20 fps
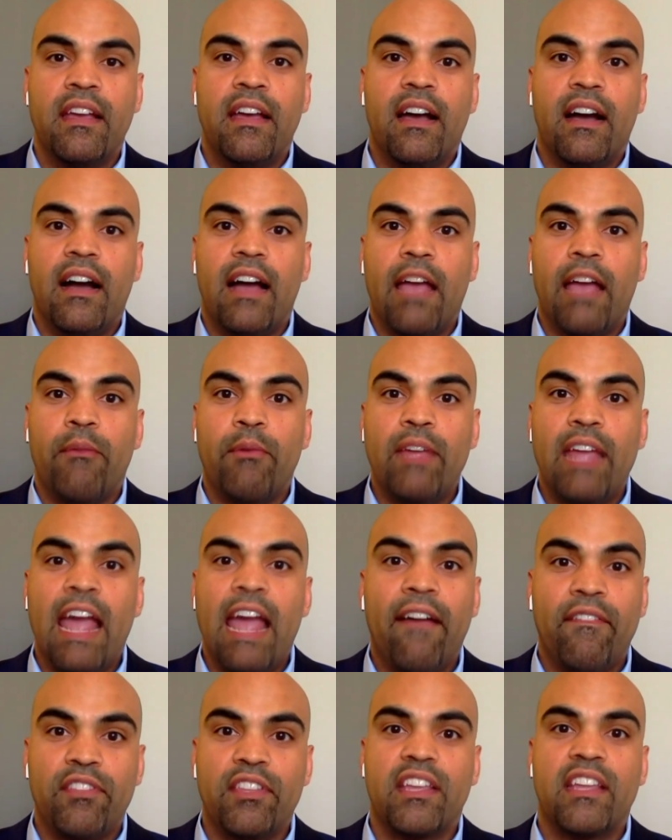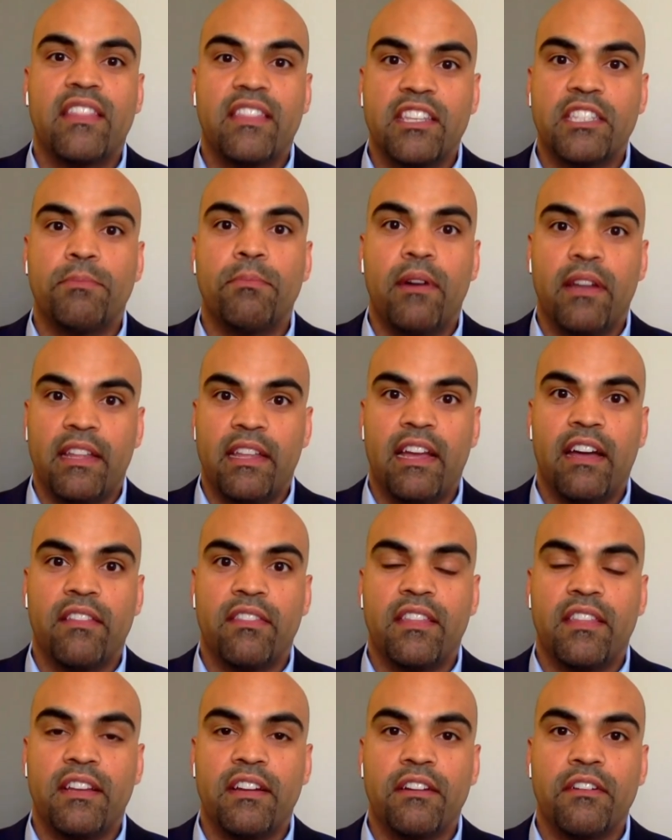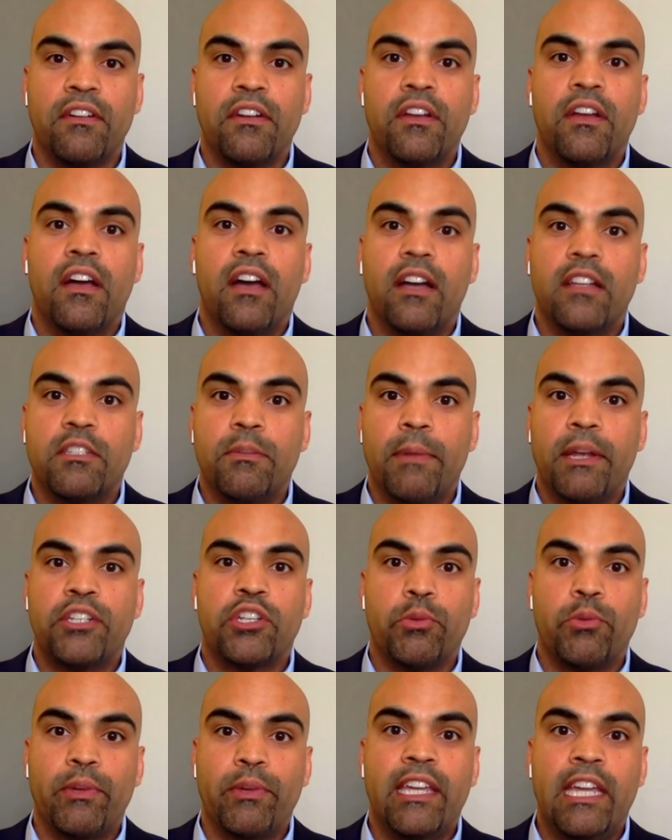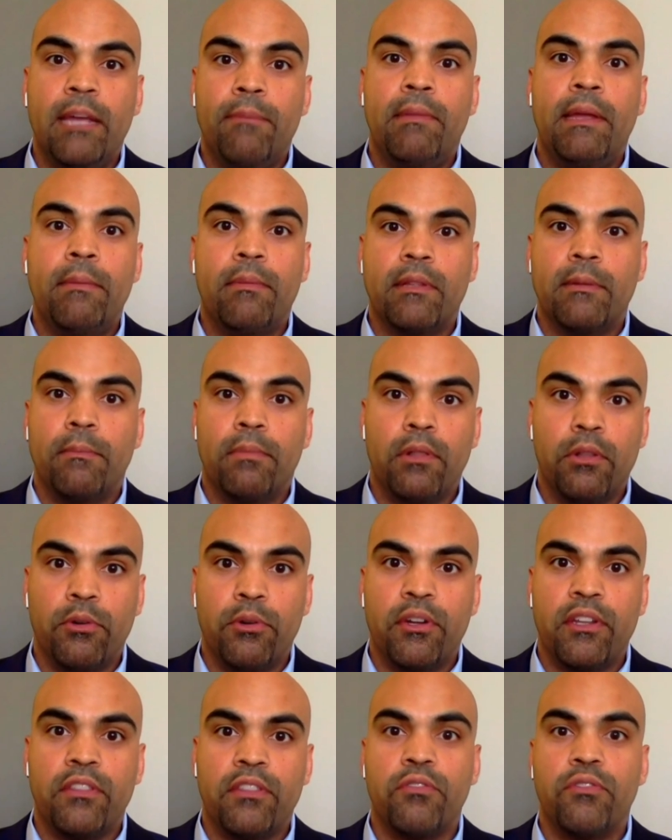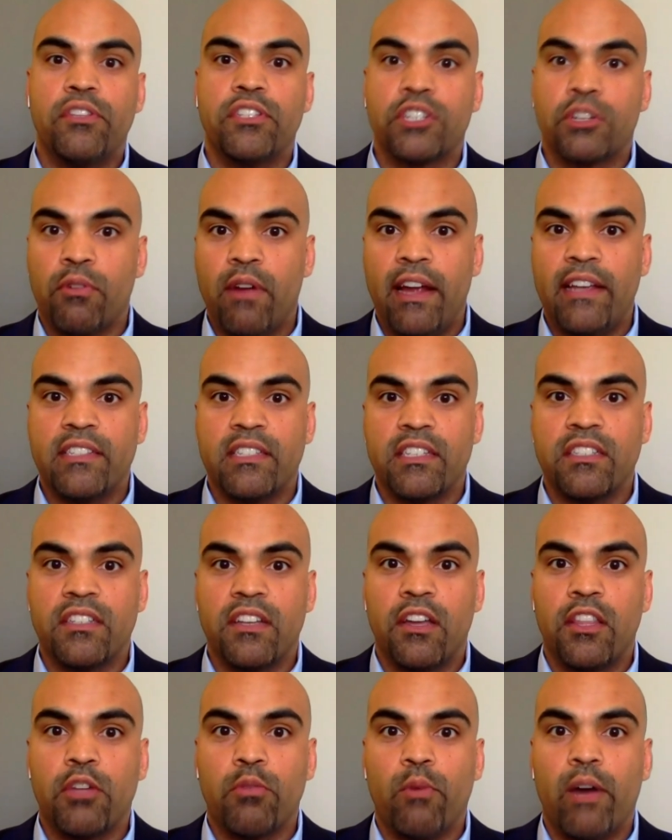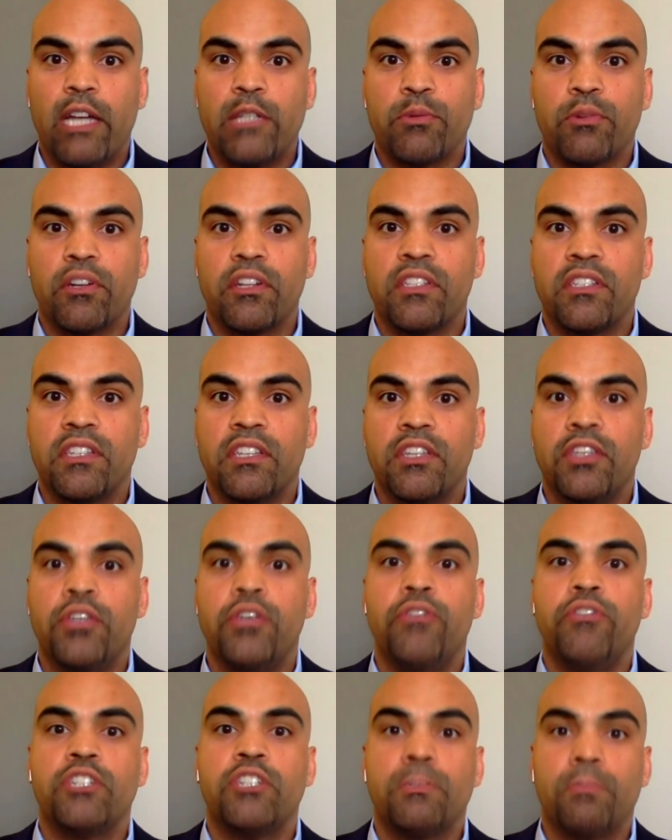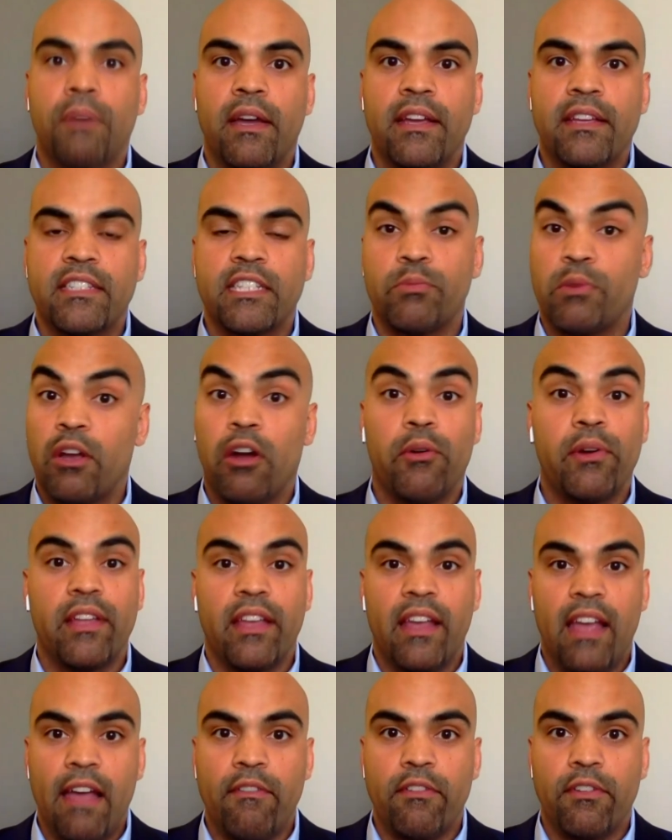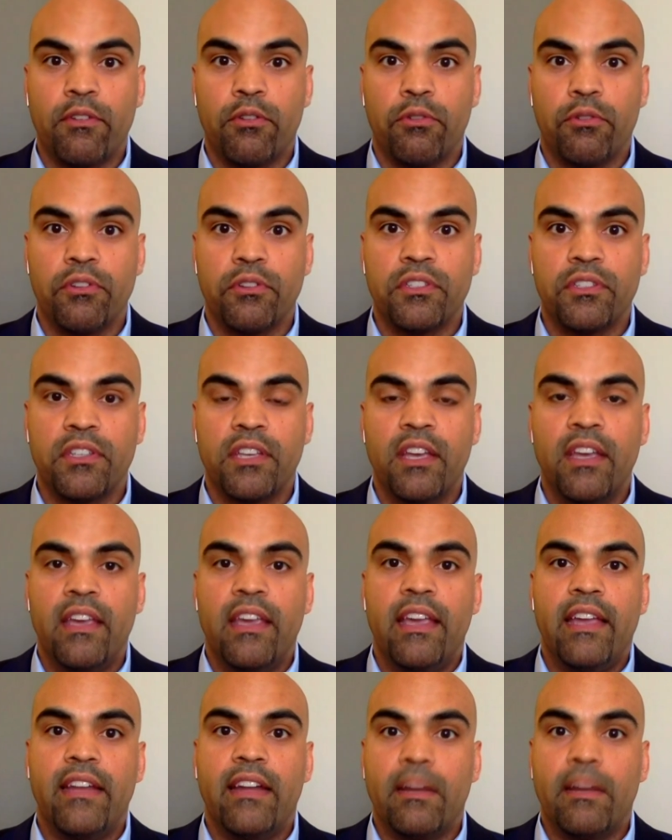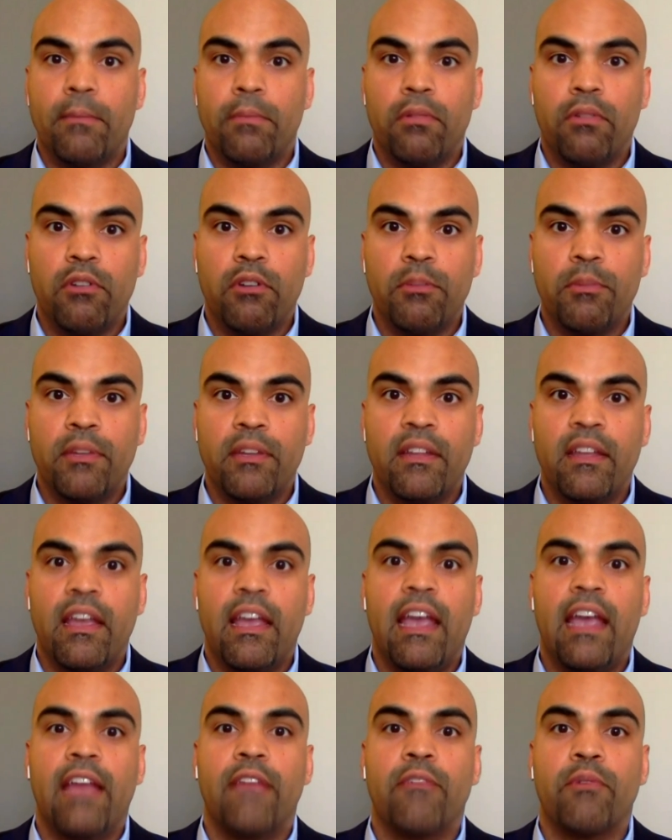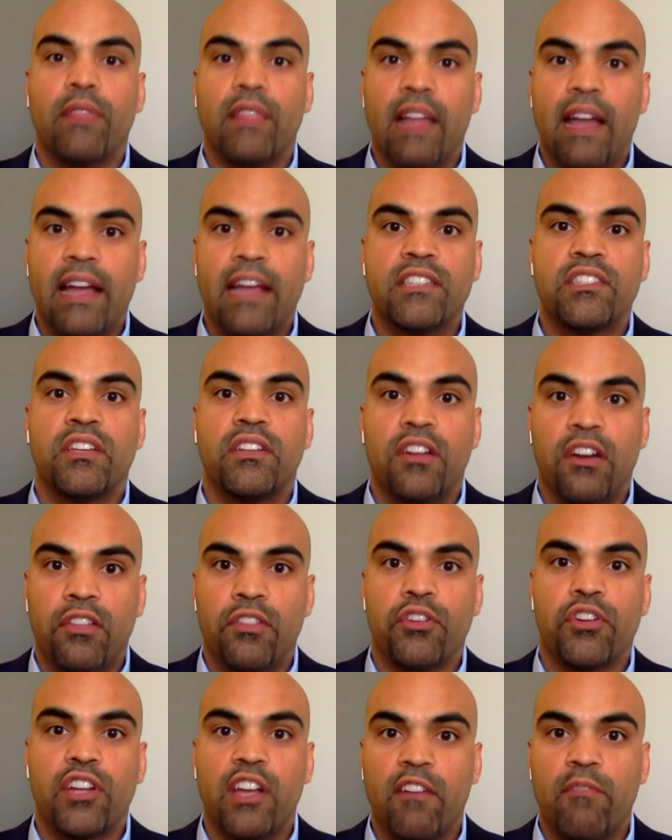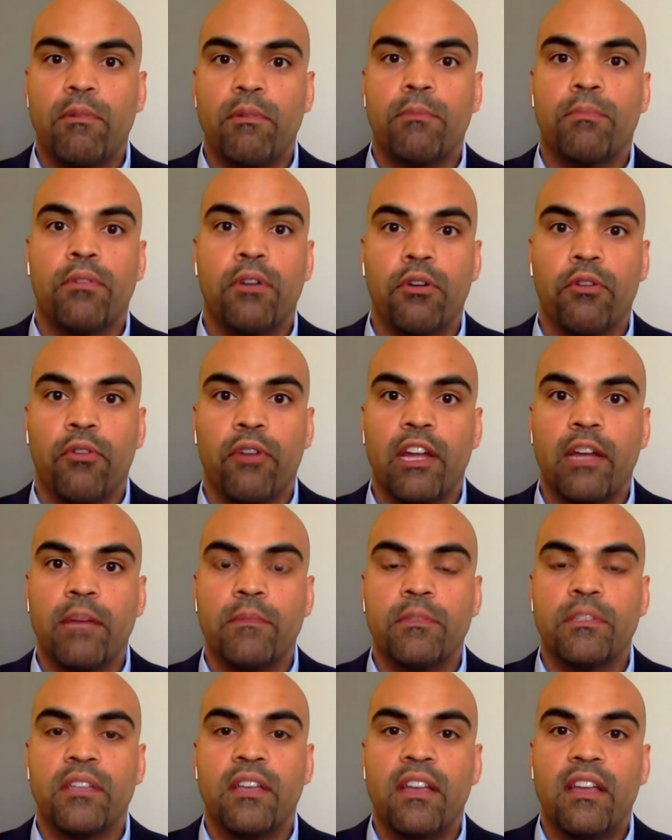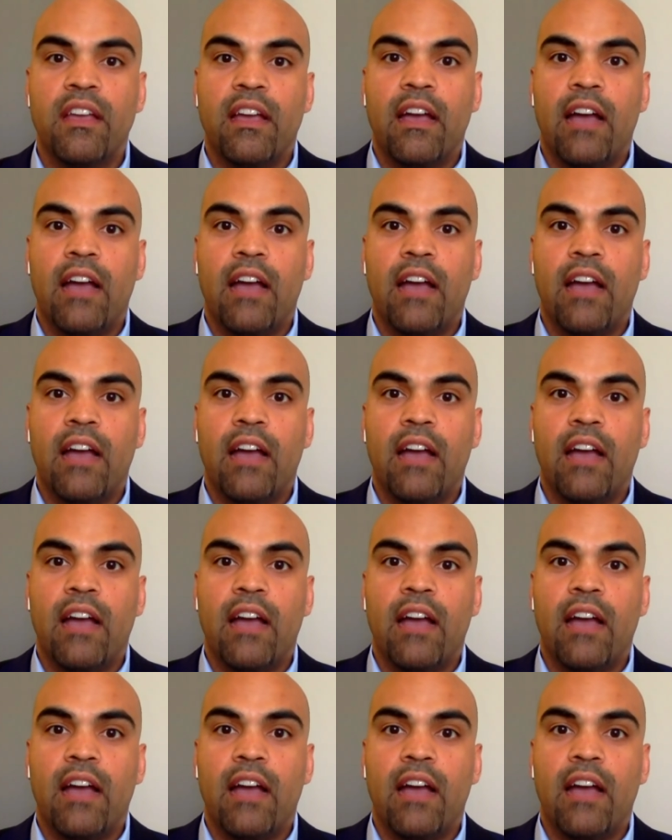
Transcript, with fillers: Uh, and we have to get this money out there uh, to make sure that we keep people employed through this crisis. Otherwise, we're going to see huge spikes, as we already have, of course, in unemployment and reliance on other government programs.